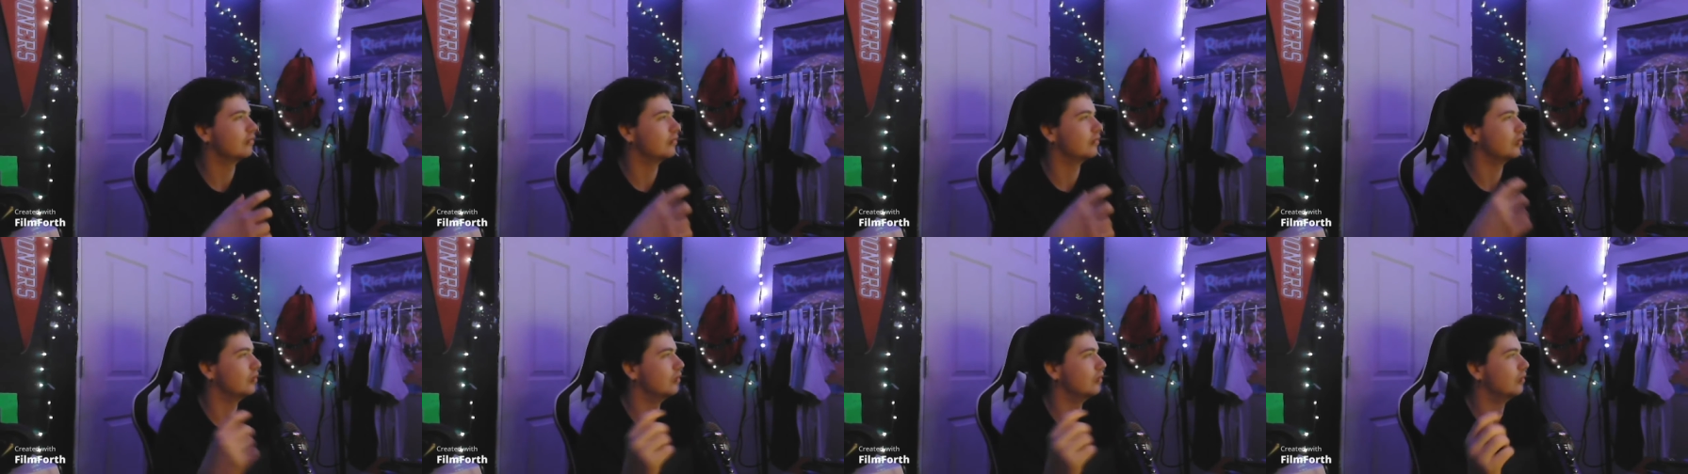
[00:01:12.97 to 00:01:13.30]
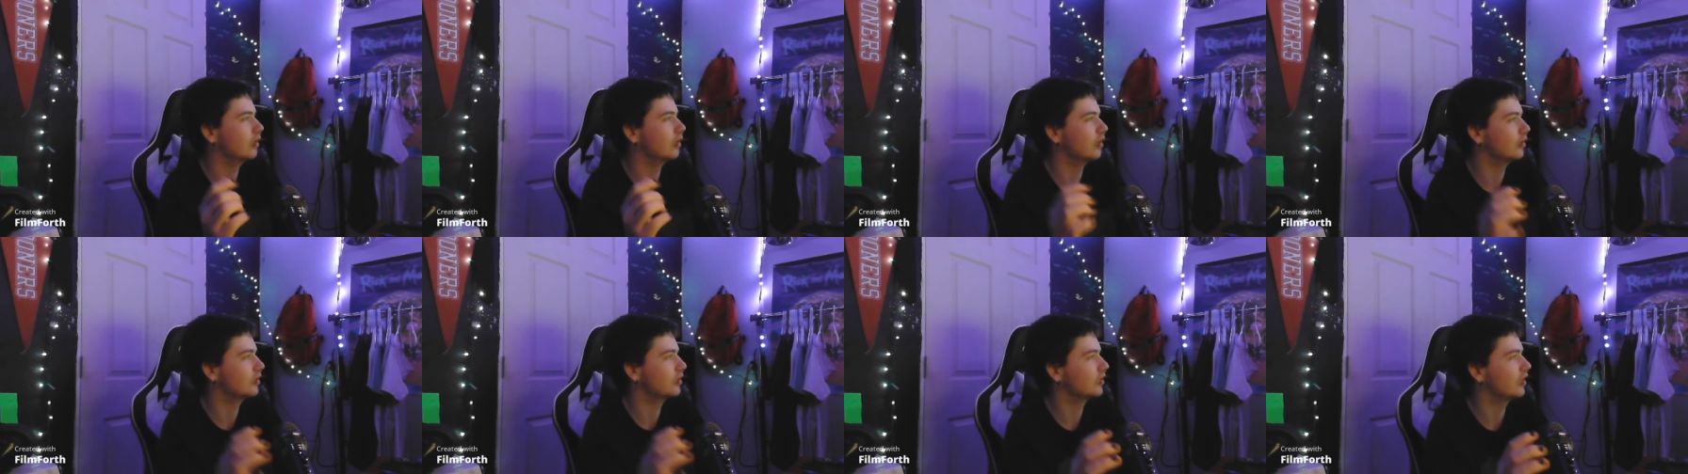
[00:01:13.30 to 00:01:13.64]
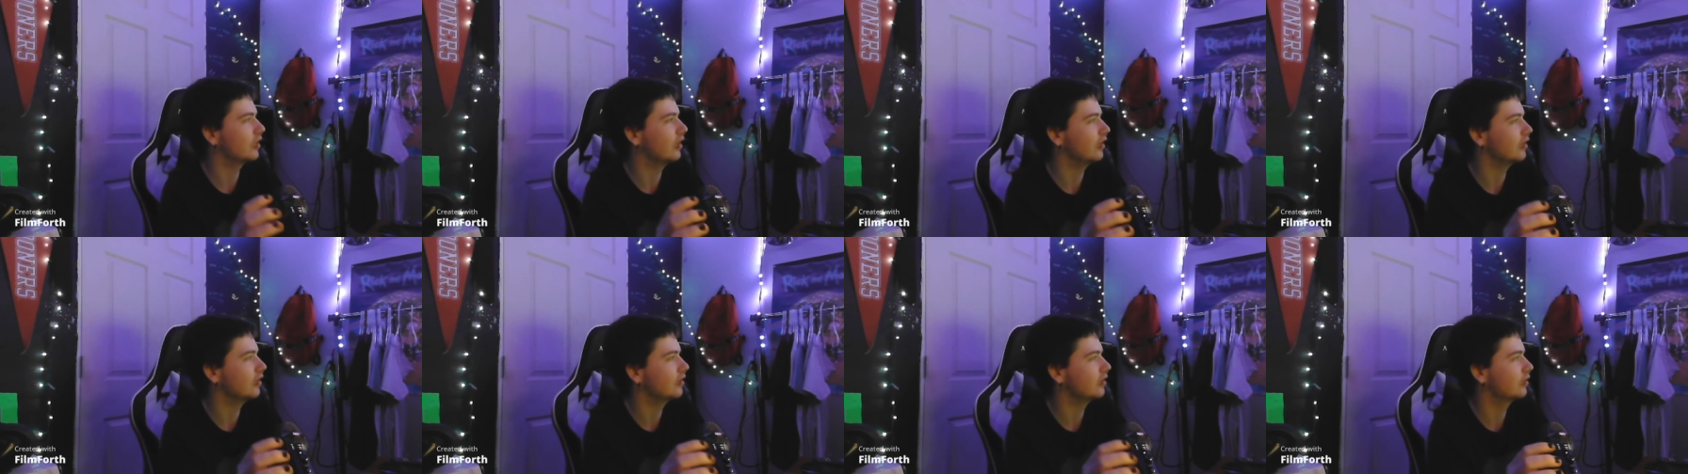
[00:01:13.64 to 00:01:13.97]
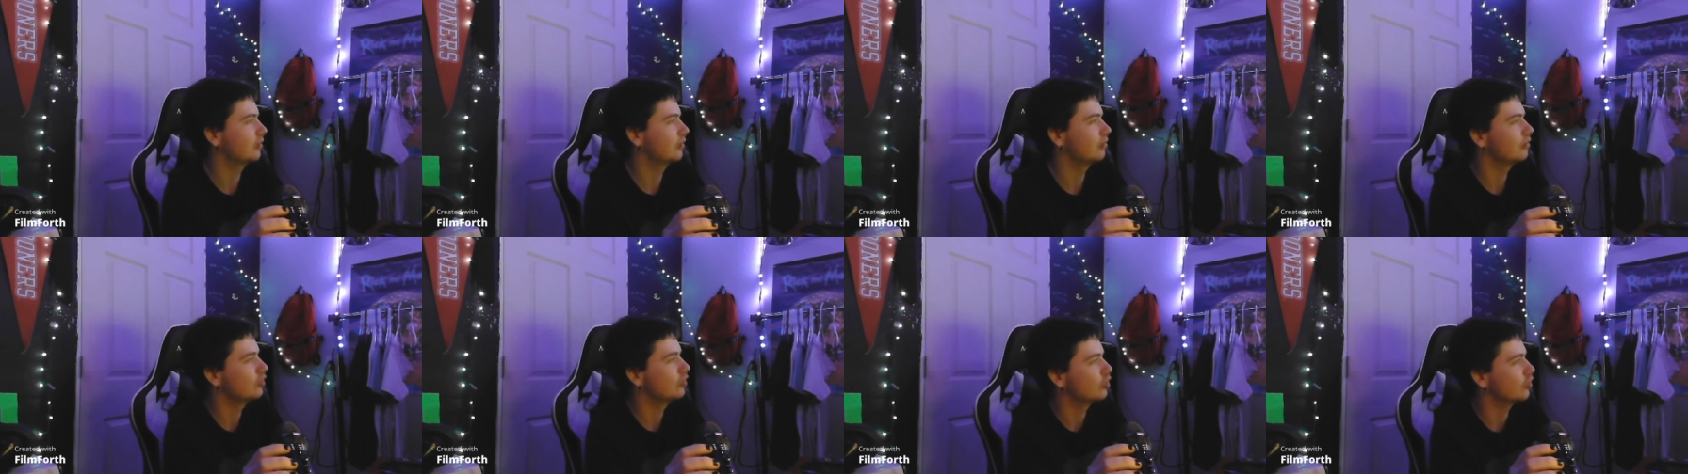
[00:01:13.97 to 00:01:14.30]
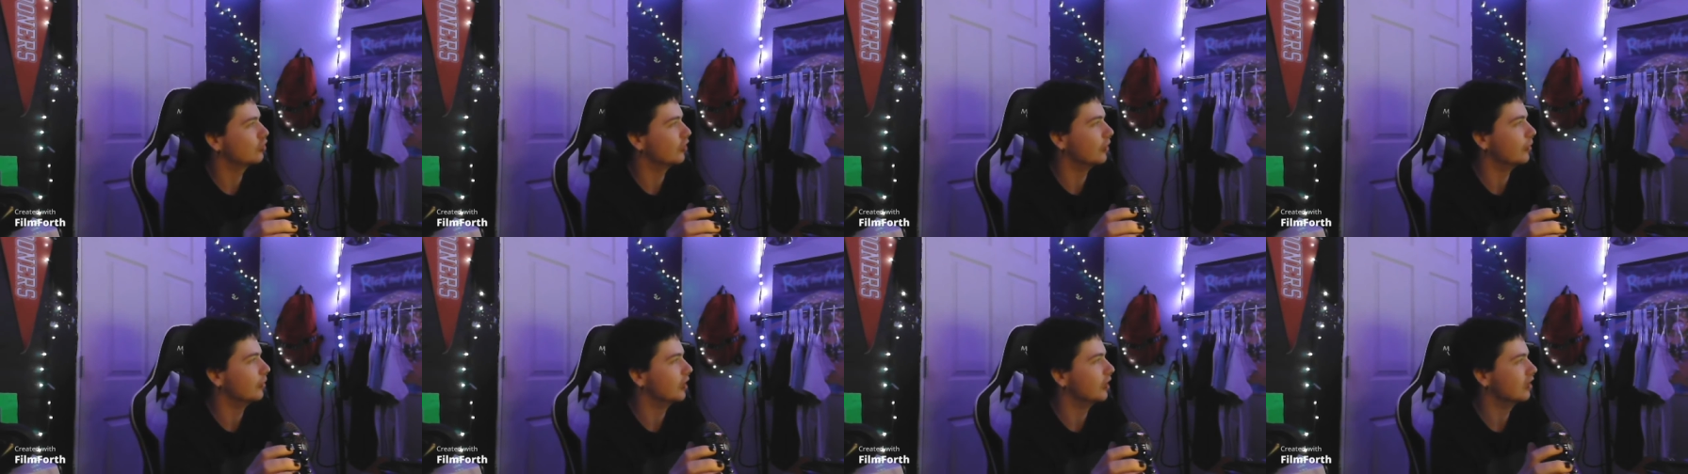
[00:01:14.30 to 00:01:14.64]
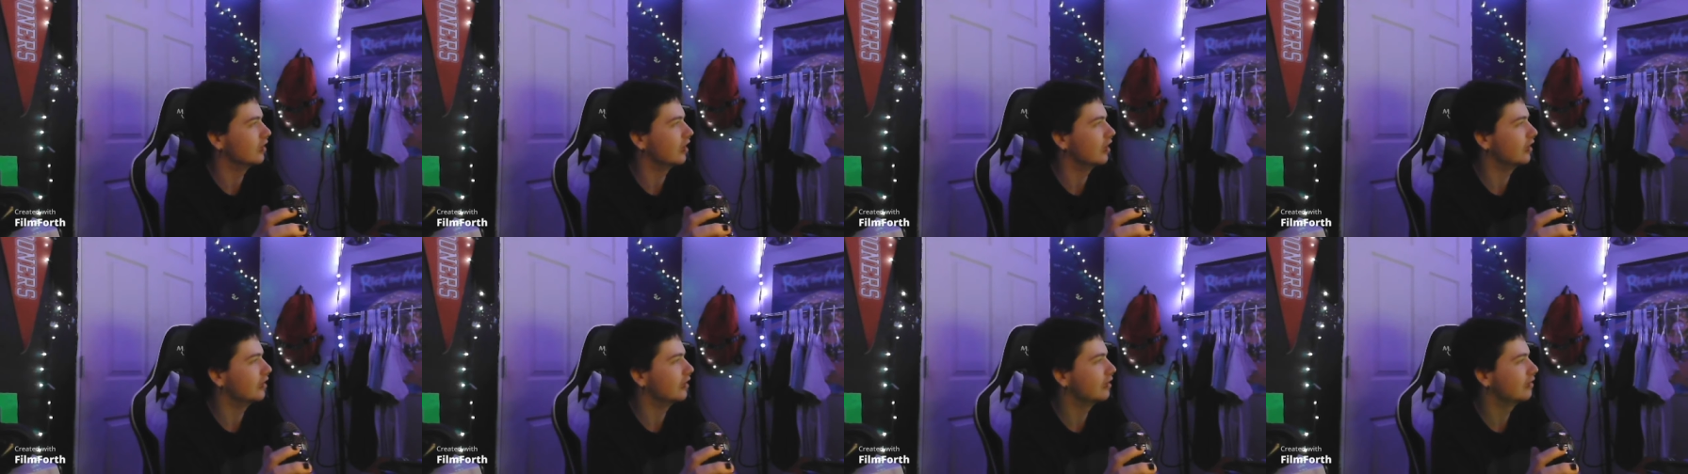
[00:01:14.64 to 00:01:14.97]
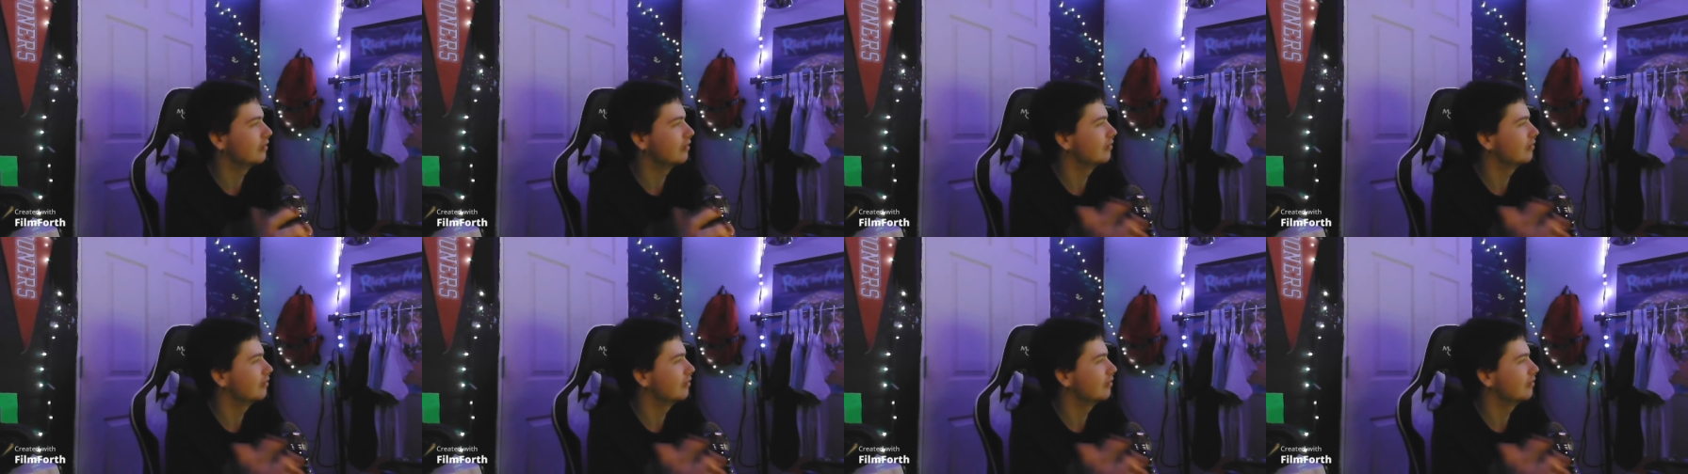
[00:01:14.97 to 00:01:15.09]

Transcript: to understand. It's streaming, like.